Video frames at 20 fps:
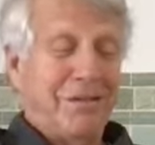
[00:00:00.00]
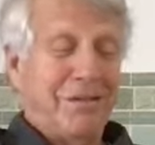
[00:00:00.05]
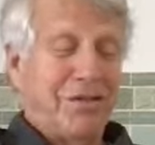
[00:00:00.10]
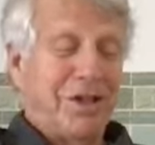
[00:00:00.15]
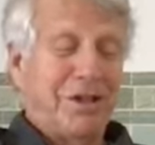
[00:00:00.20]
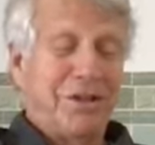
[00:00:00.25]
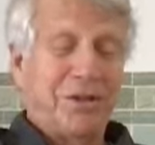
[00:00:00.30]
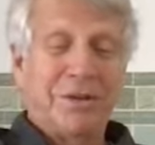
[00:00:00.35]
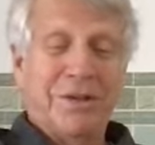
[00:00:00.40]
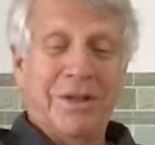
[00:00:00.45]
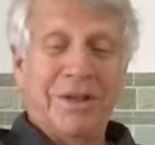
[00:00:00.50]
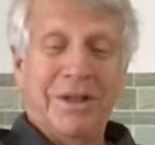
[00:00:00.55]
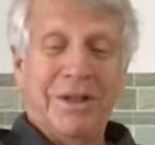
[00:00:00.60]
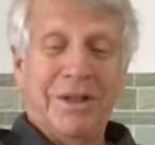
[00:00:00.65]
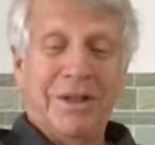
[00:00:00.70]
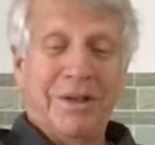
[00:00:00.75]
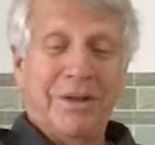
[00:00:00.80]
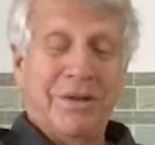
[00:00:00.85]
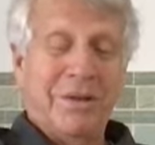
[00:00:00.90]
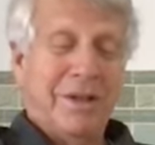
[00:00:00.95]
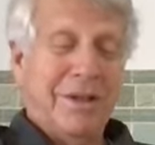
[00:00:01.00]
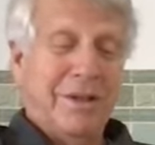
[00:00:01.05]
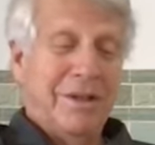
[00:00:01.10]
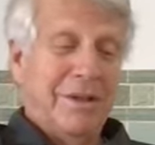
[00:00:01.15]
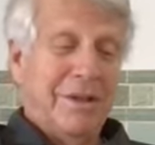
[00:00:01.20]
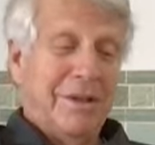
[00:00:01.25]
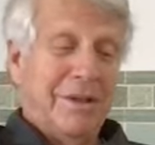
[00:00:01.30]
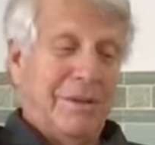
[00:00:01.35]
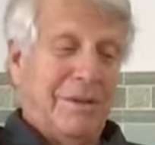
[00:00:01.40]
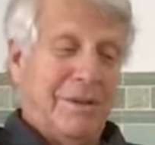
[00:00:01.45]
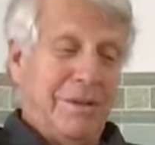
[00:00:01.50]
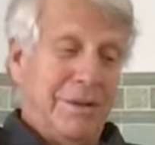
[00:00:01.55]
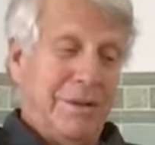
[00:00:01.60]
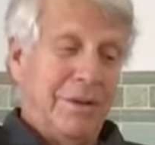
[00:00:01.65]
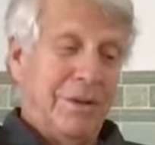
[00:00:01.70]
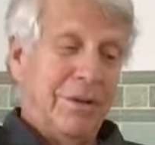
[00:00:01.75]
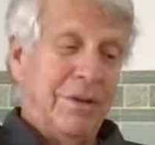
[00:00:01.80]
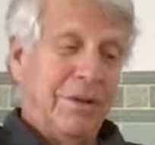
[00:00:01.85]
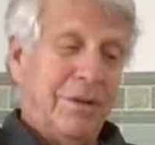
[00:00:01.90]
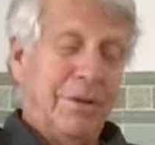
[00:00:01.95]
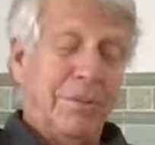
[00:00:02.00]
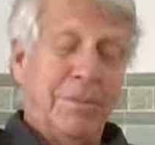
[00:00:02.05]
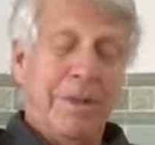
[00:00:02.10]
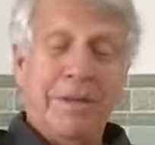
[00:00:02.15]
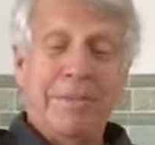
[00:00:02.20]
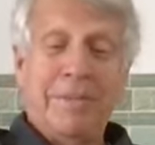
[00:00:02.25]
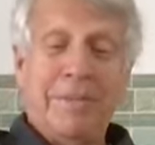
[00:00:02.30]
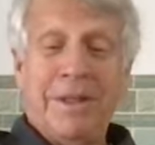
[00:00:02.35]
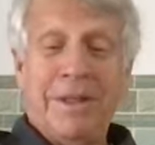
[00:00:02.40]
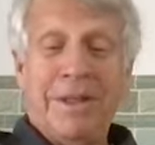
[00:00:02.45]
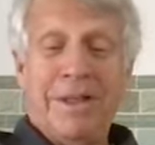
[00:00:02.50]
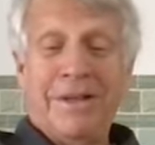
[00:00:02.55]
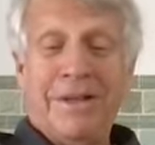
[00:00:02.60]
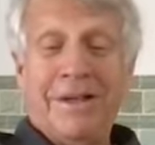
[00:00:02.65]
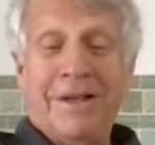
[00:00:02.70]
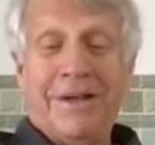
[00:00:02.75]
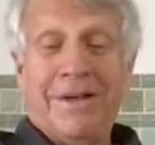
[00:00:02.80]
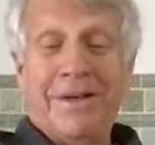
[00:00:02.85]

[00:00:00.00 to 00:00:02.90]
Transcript: a century ago. Or maybe